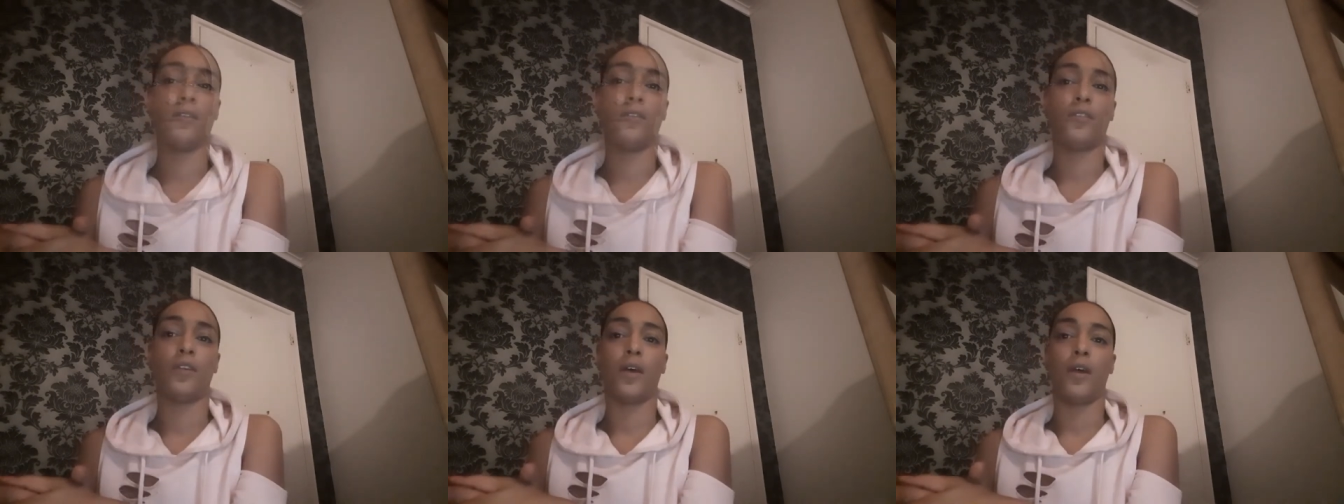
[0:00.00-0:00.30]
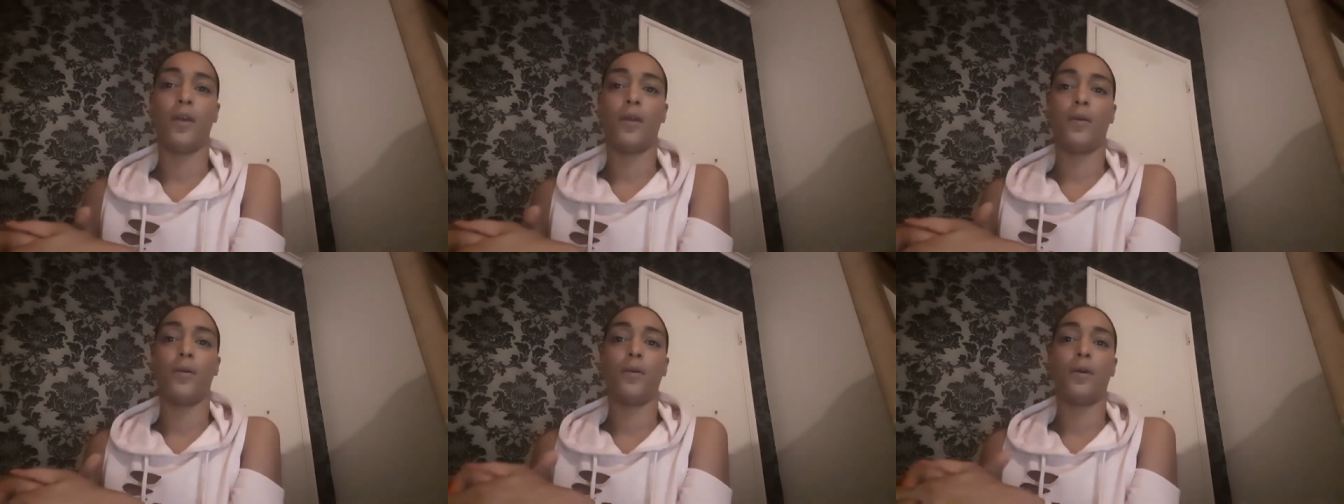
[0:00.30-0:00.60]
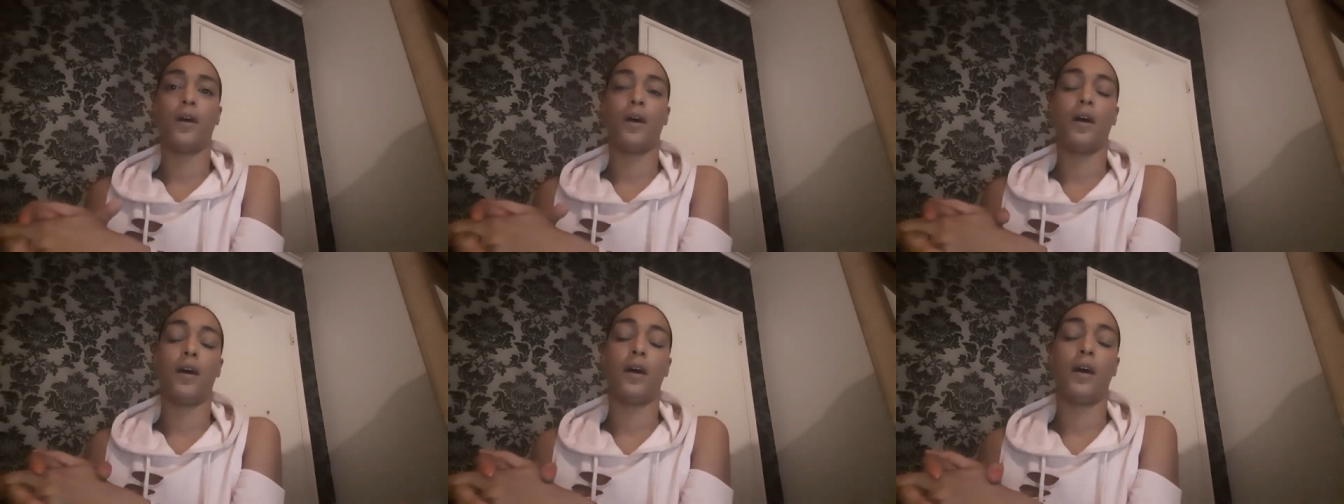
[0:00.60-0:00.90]

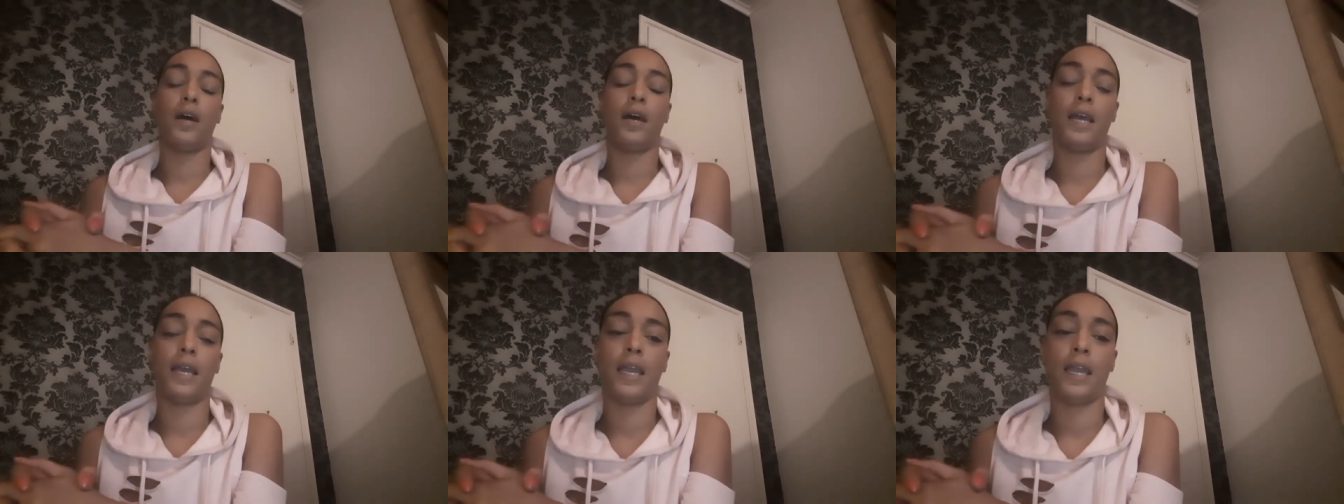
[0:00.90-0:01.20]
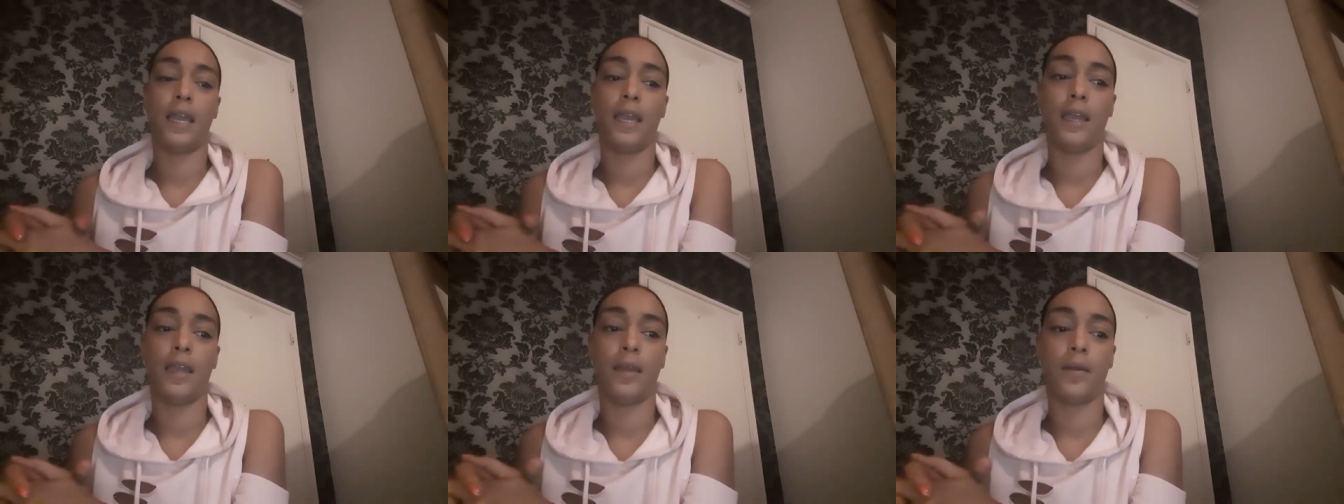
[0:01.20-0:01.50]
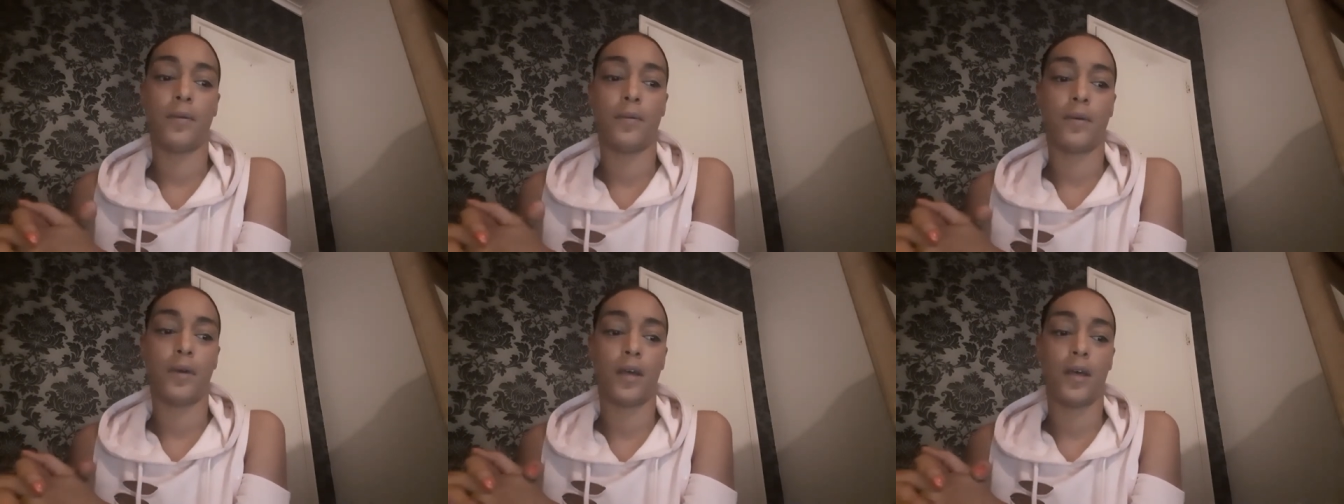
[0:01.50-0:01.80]
So
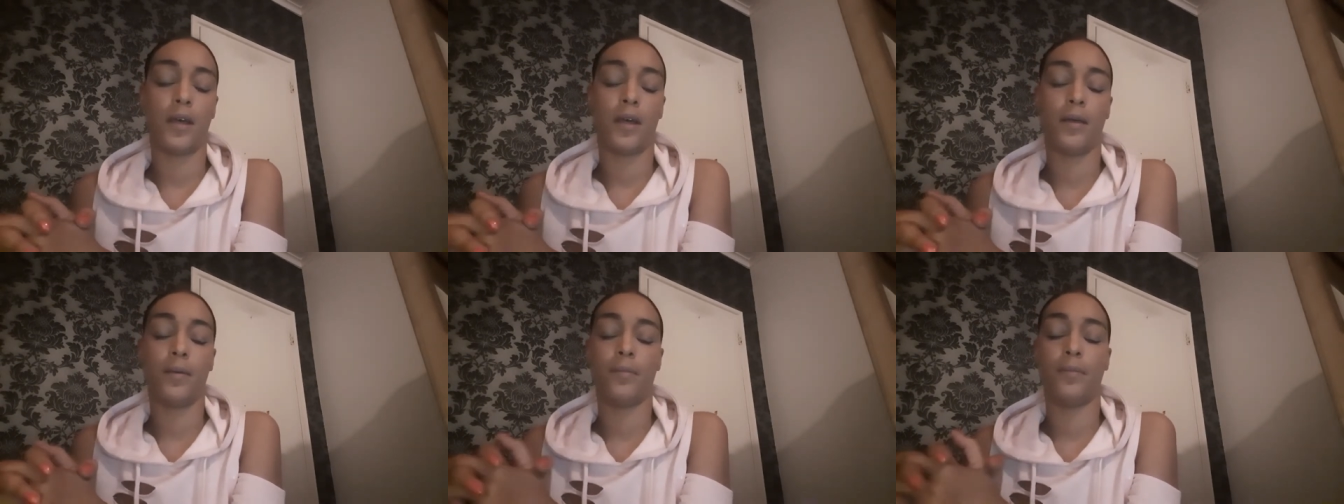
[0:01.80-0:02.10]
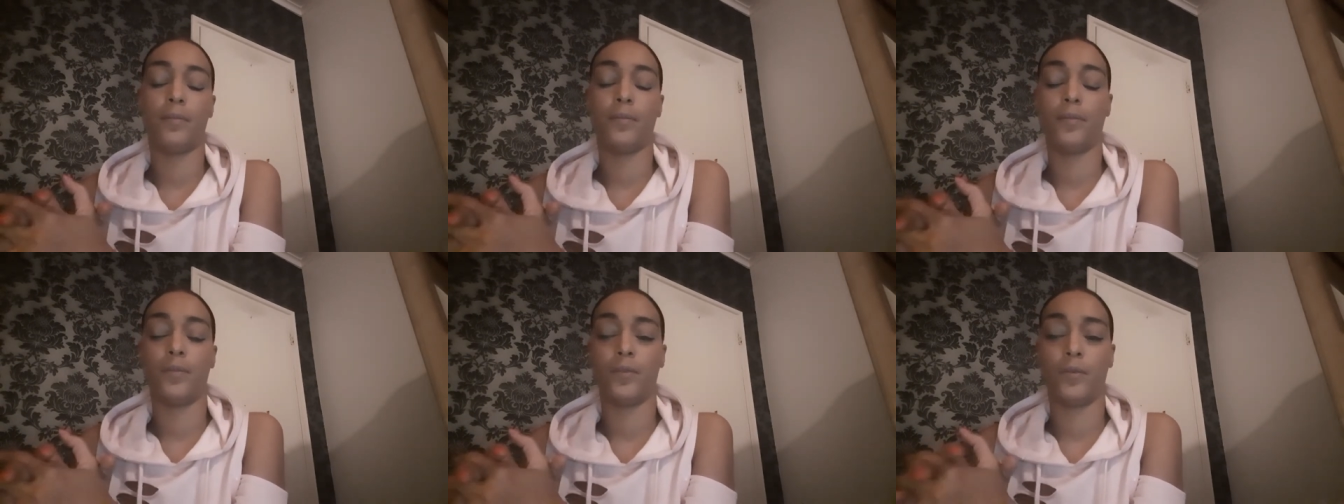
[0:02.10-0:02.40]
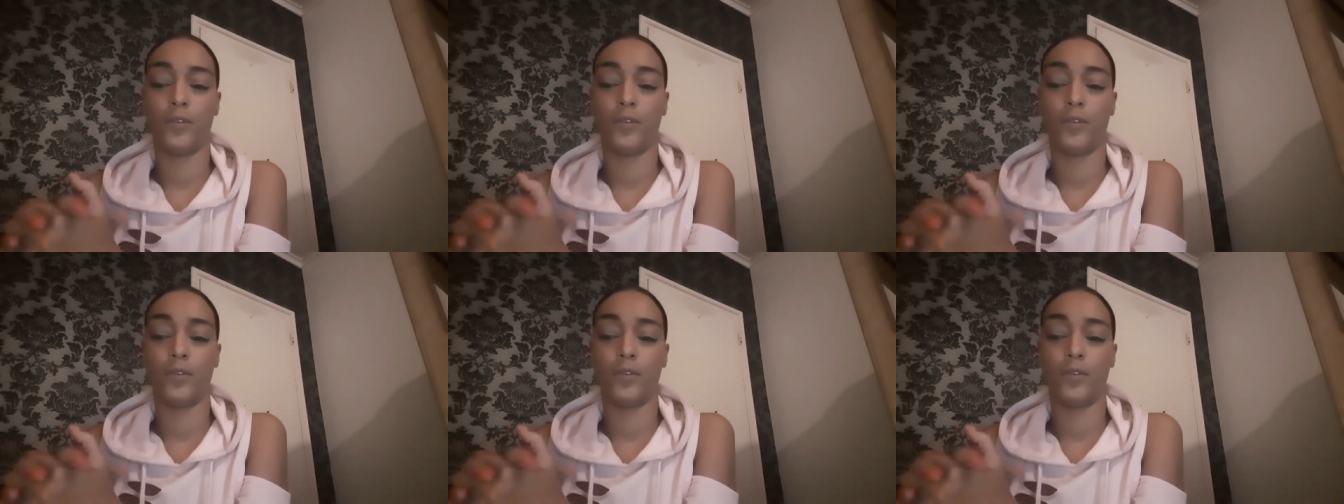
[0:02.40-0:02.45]
I um,